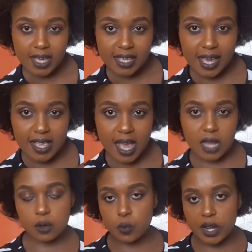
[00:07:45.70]

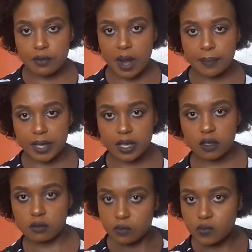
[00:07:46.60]
Kenyan, we're rapping.
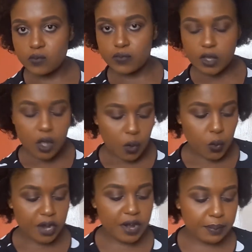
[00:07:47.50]

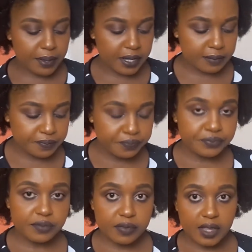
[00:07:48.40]
We're rapping.
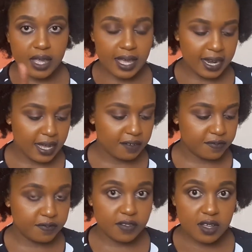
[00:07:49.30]
I love
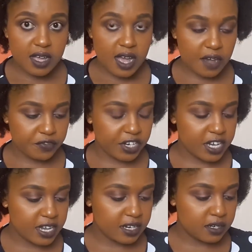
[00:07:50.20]

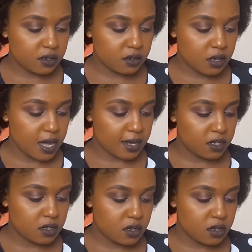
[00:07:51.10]
African art.